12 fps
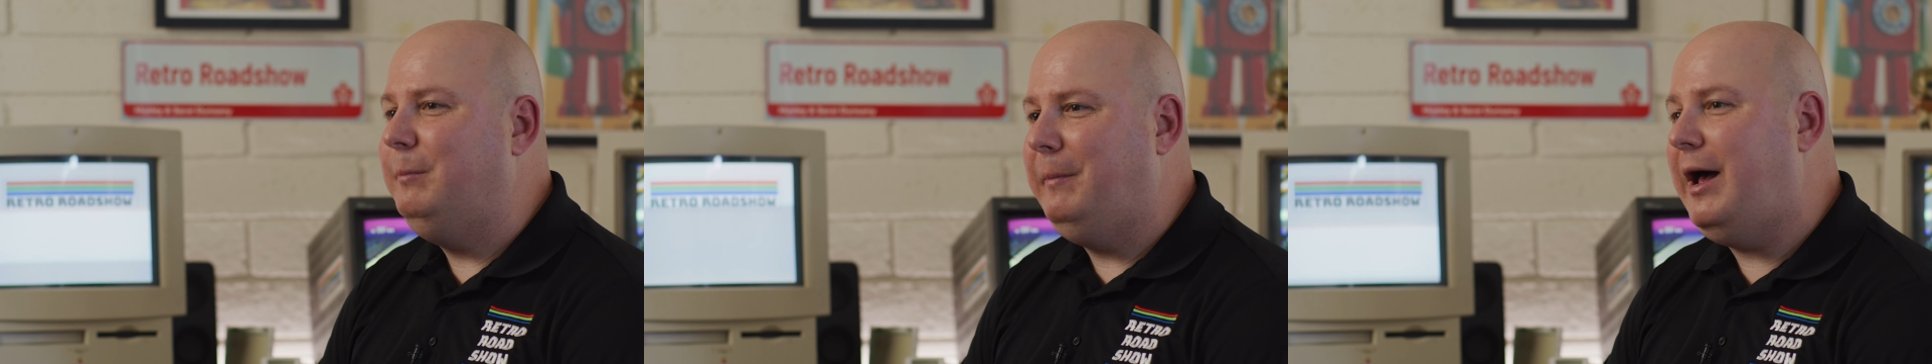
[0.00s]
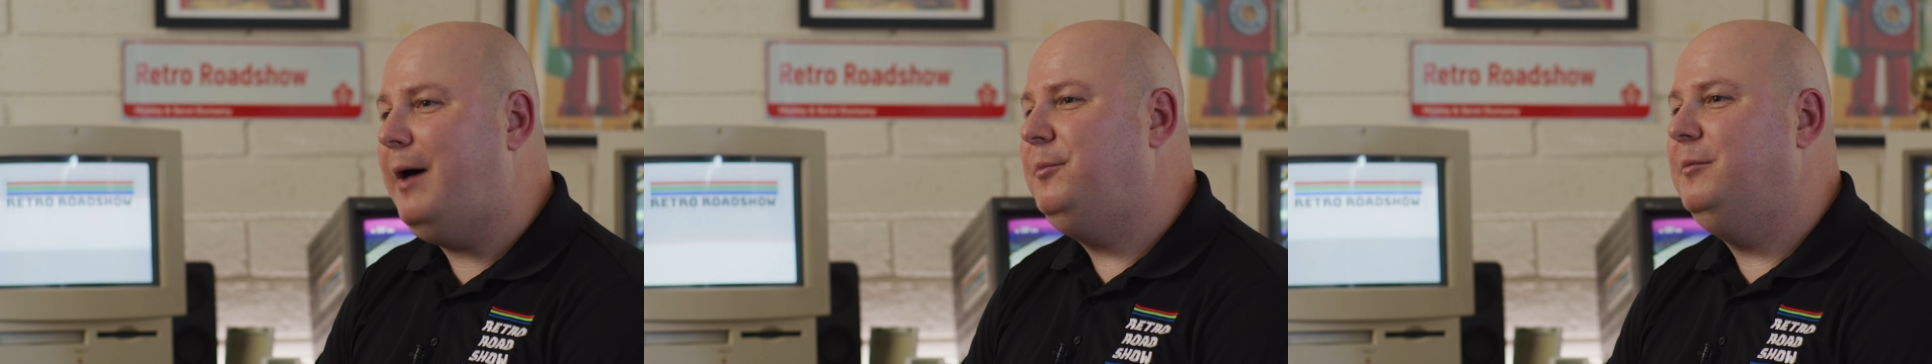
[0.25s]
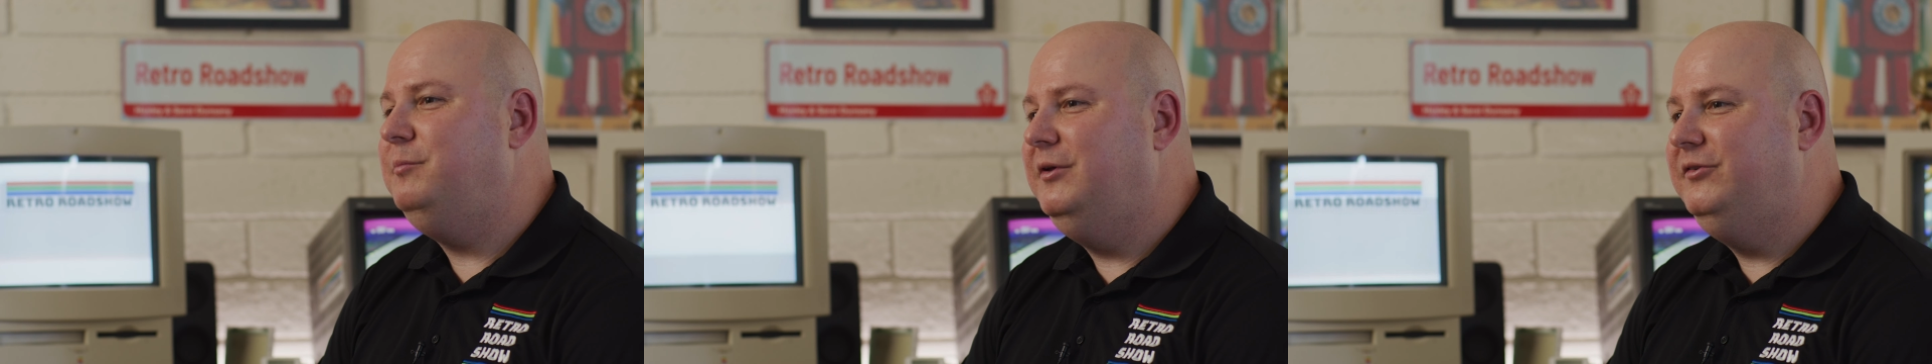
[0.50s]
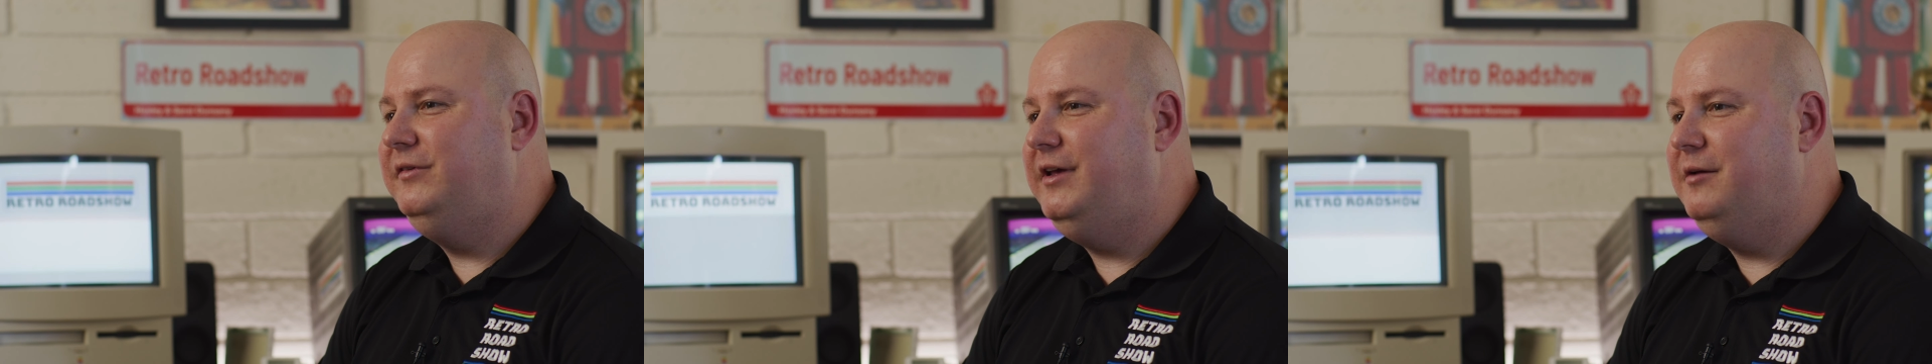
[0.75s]
pop-up
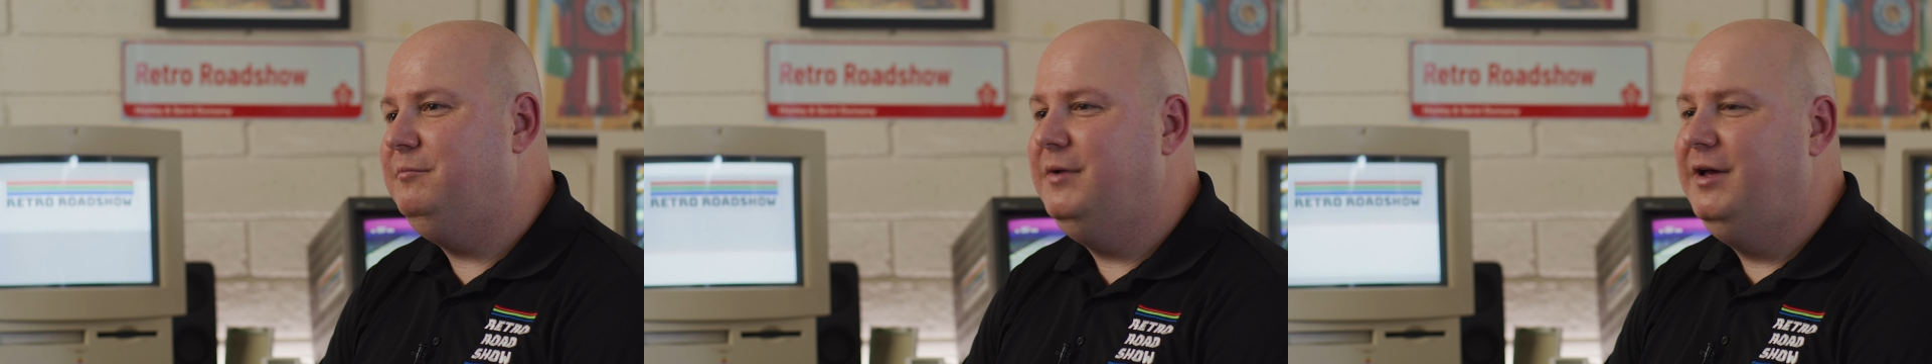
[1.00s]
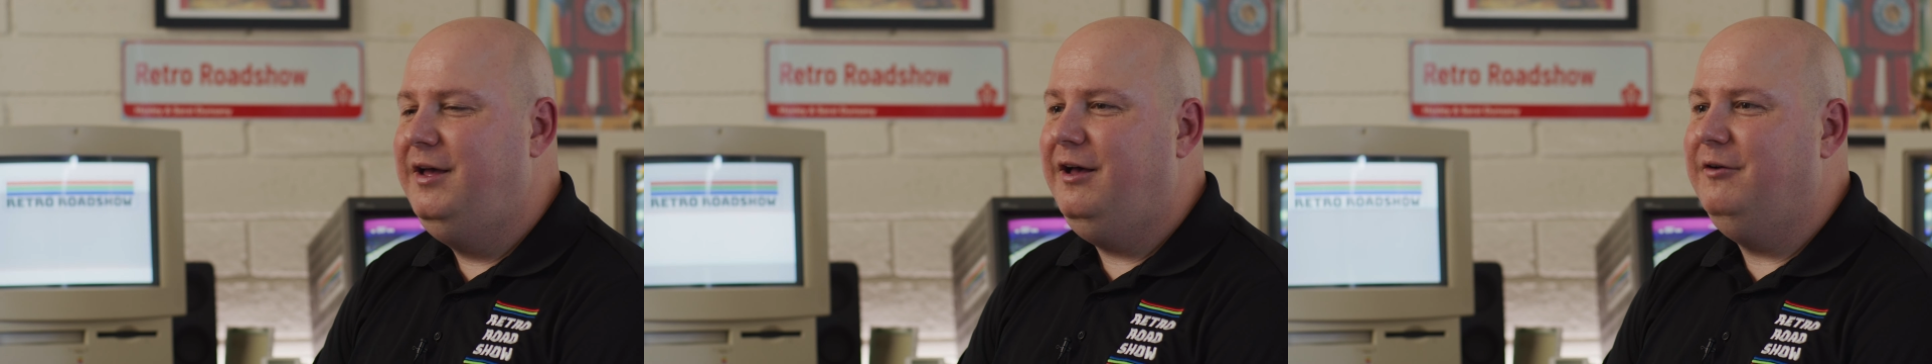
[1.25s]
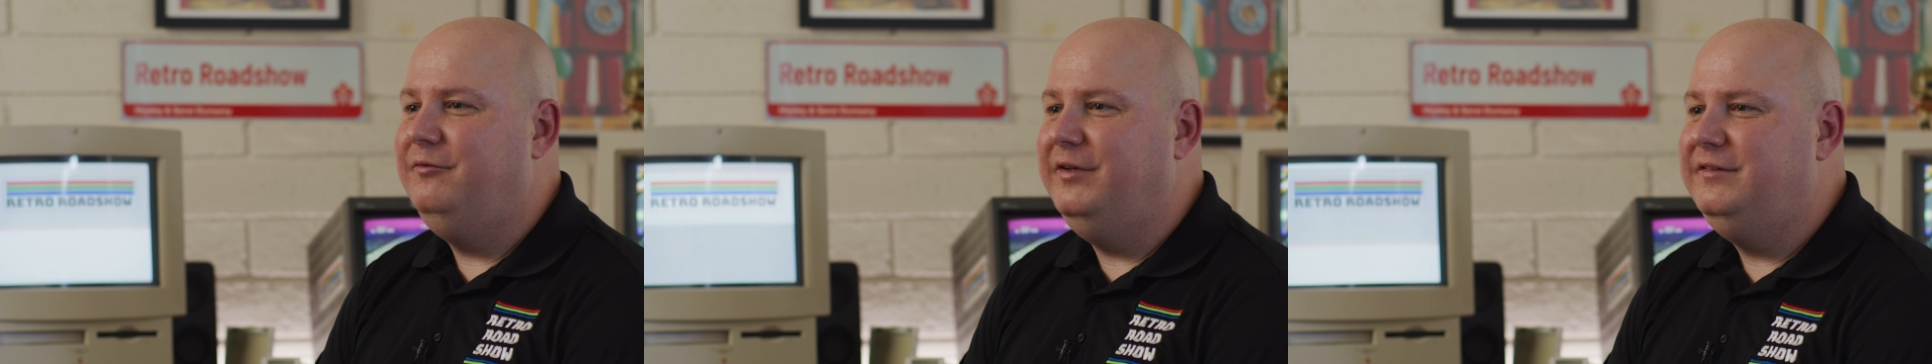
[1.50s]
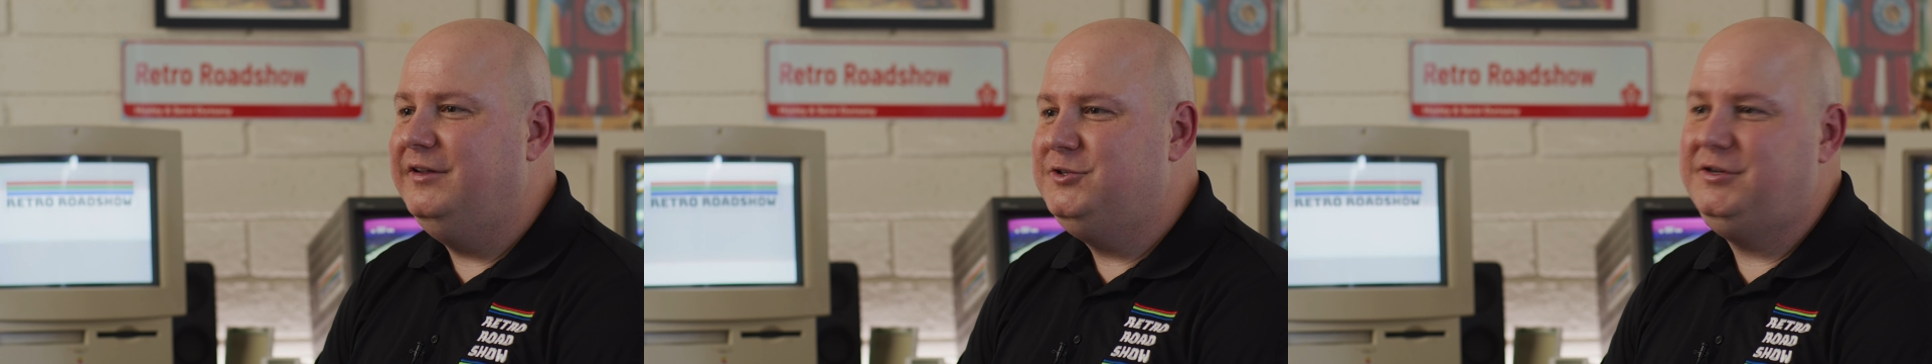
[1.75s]
museum of
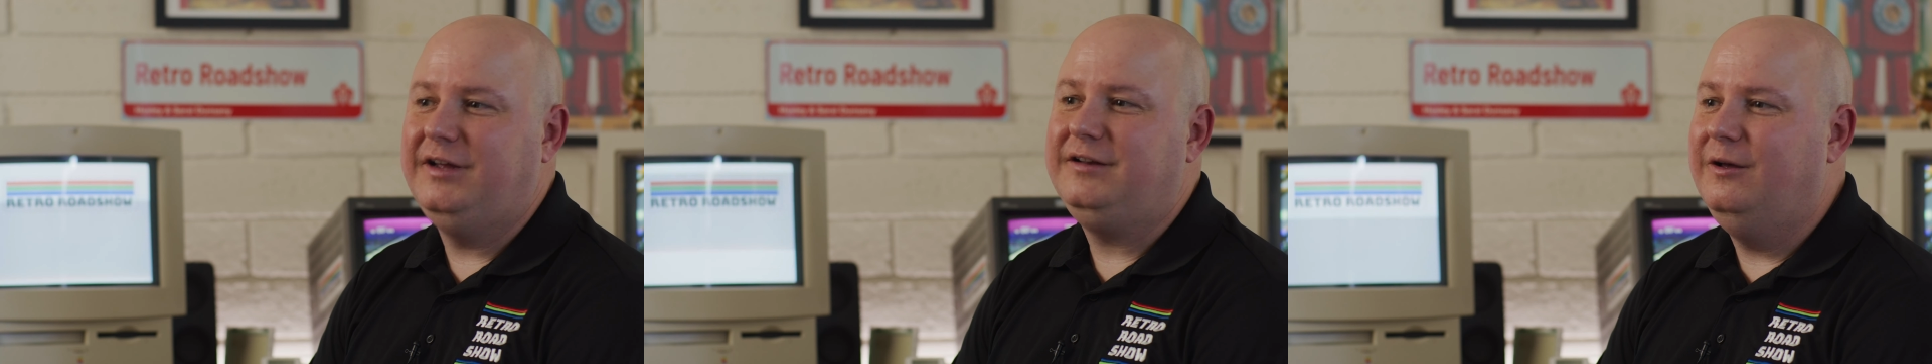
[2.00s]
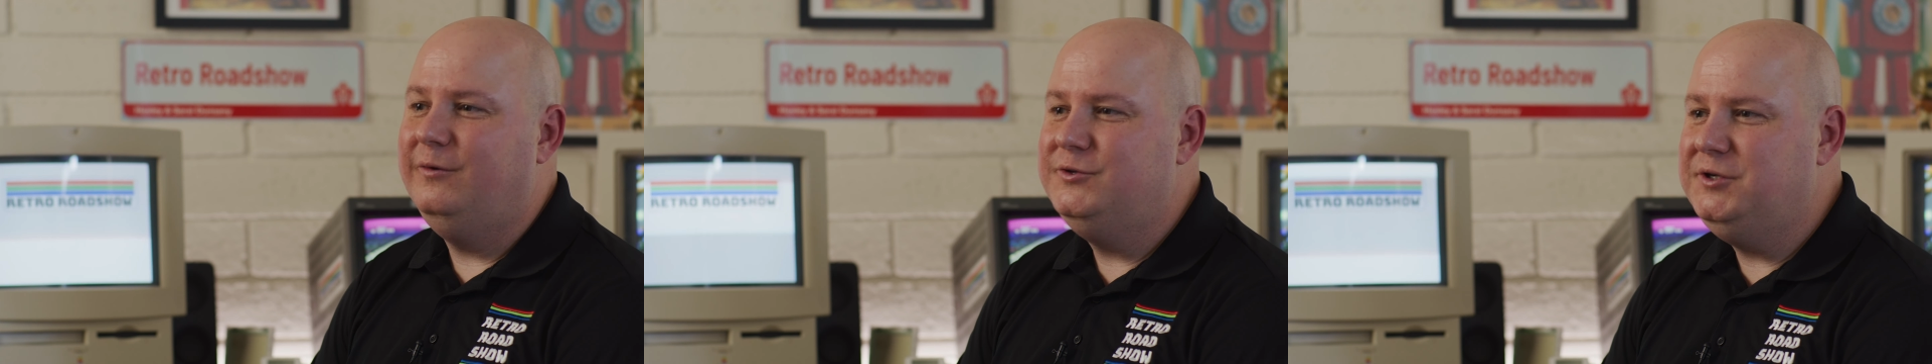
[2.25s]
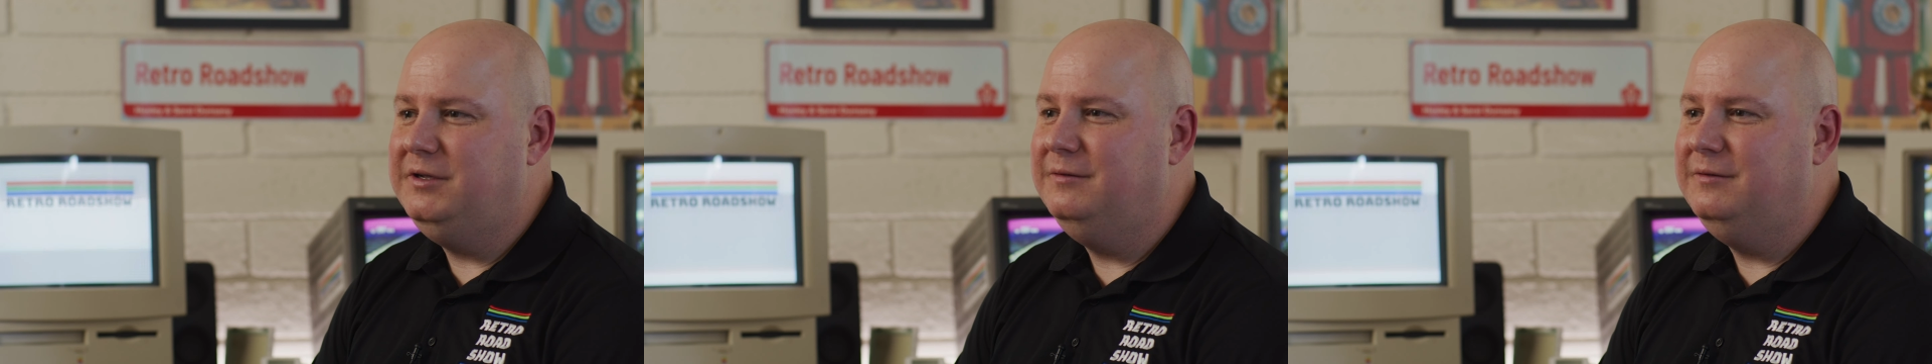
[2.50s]
vintage technology.